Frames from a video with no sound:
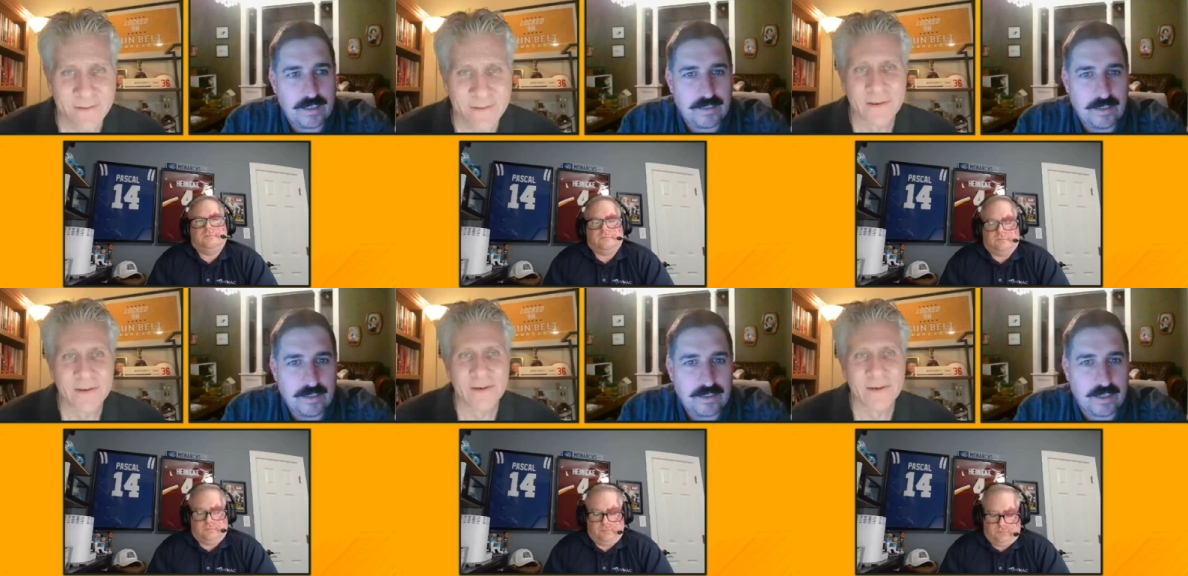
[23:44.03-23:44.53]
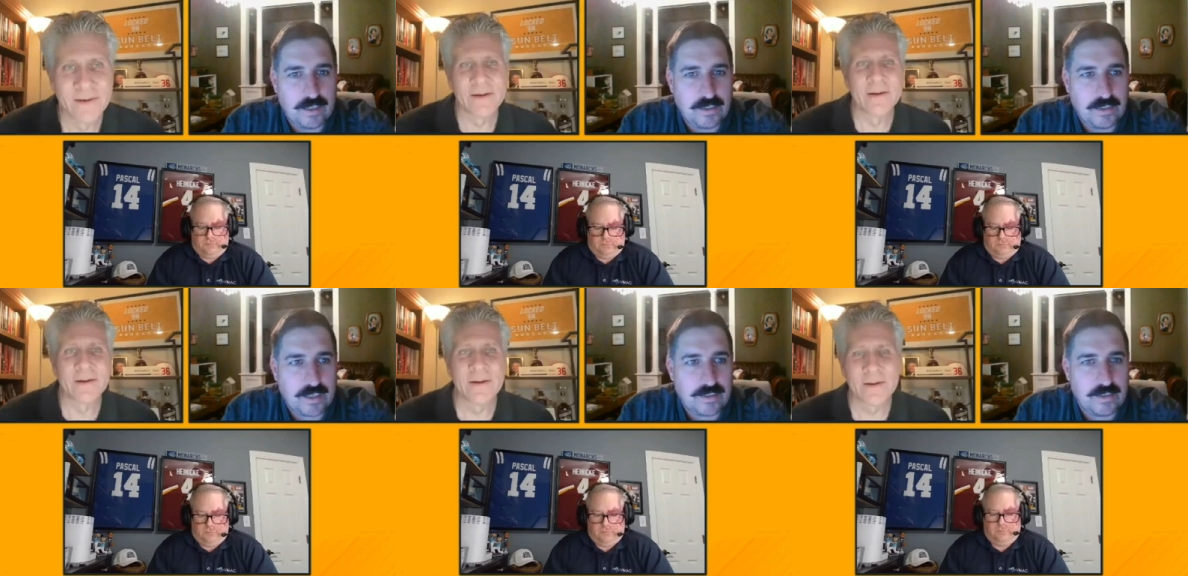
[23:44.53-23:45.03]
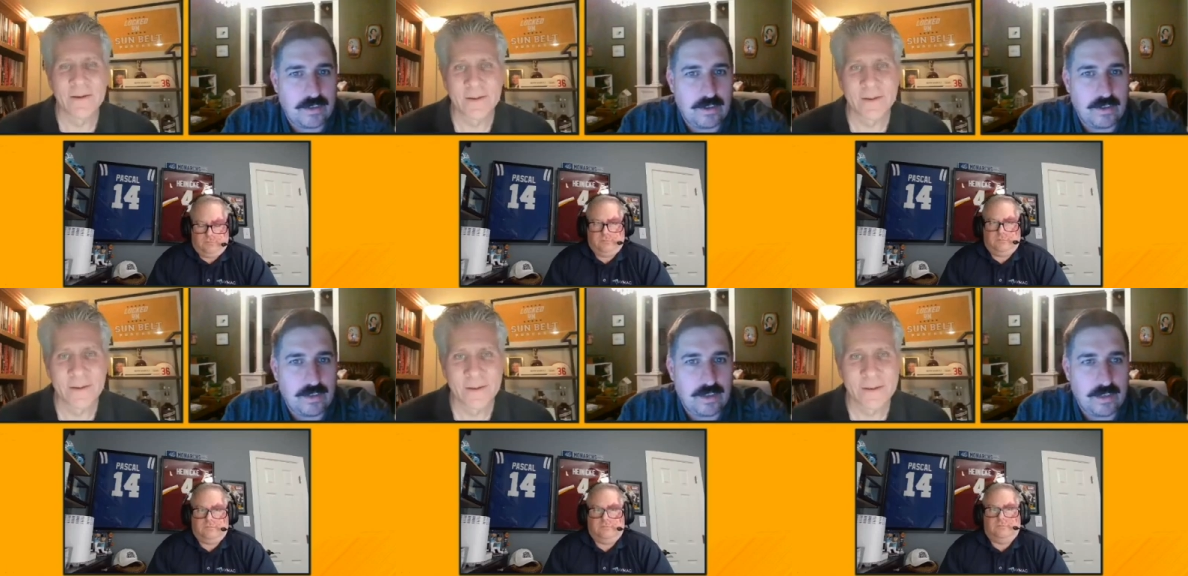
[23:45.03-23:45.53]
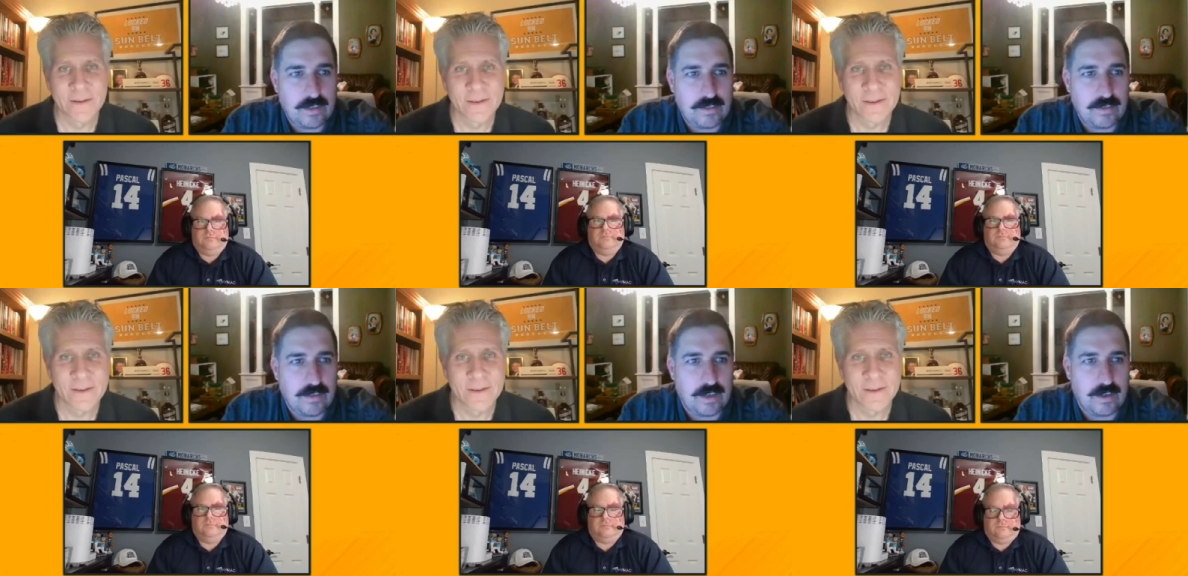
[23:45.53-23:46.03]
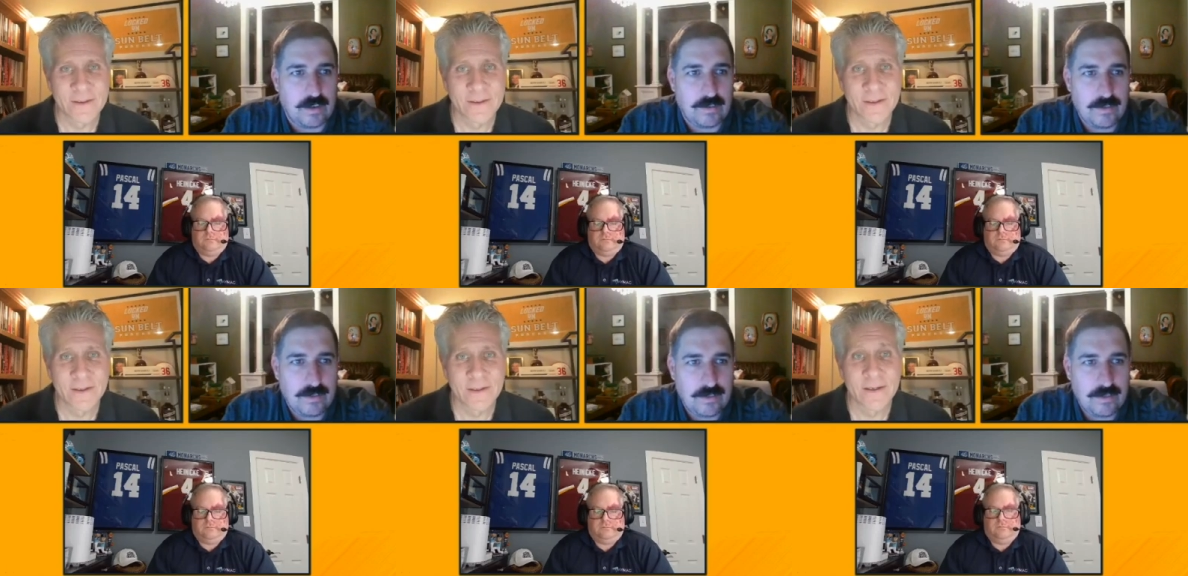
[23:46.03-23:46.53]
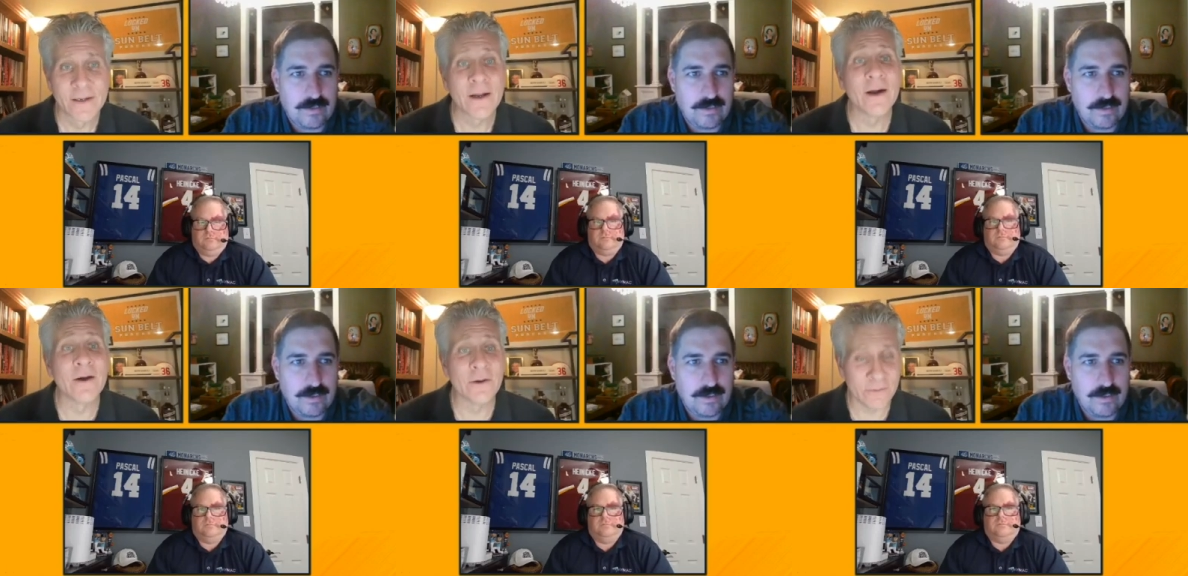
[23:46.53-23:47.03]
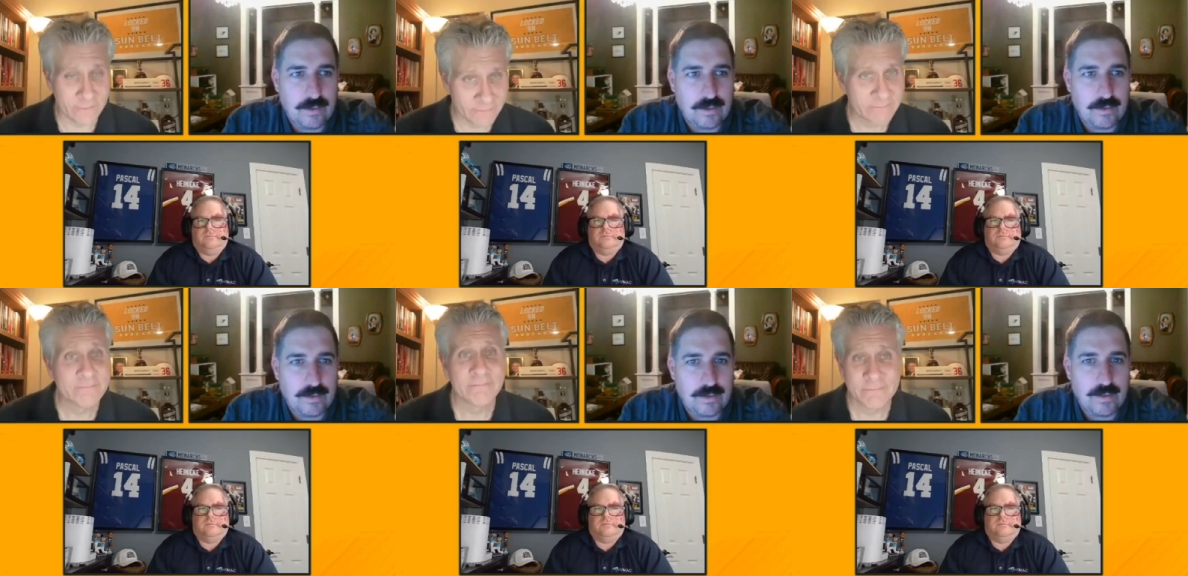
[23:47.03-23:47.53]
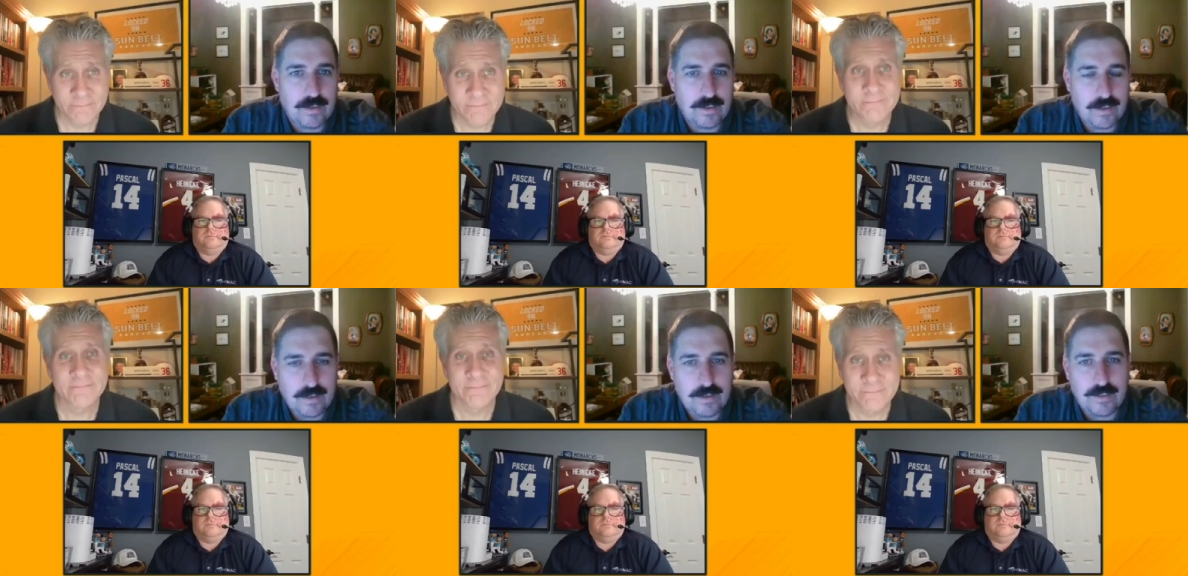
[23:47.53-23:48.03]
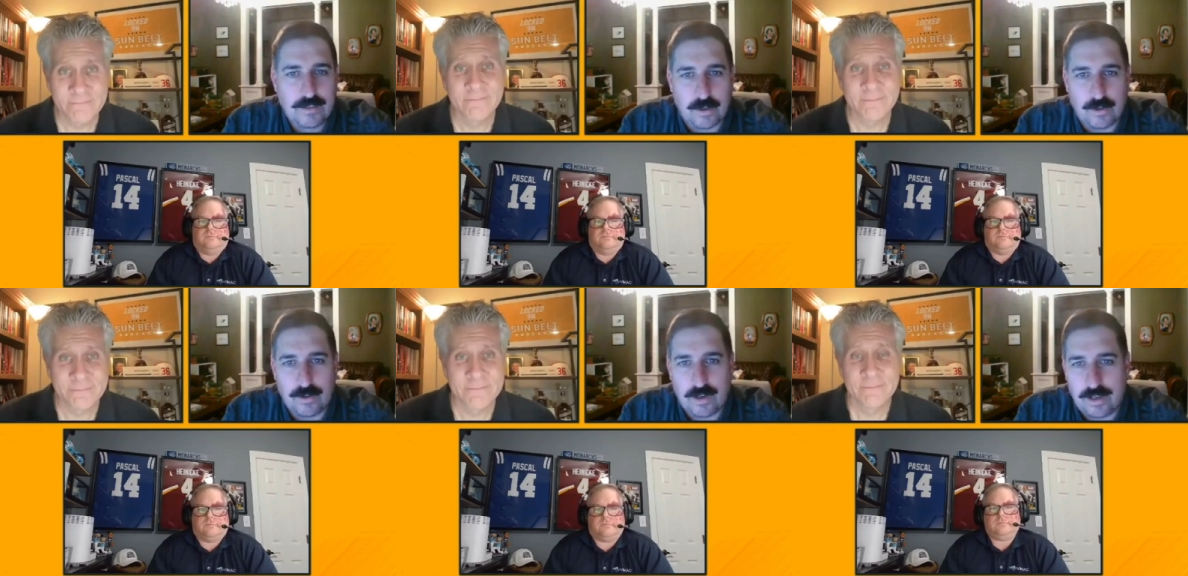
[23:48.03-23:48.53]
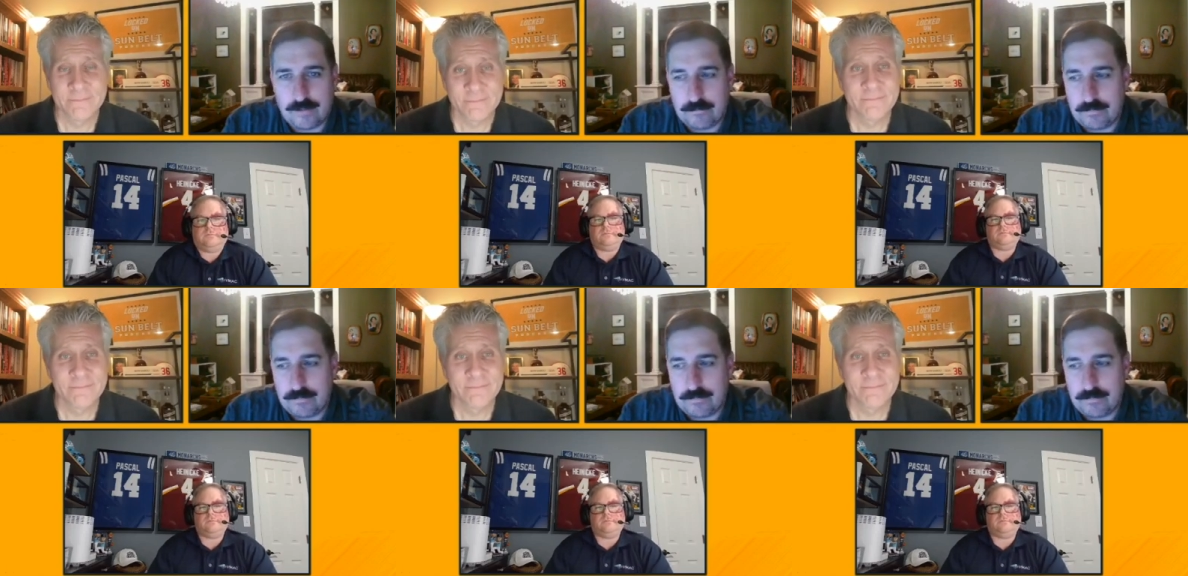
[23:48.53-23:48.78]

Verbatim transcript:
Speaker 1: they just got Jackson Holliday to town. Oh. So uh,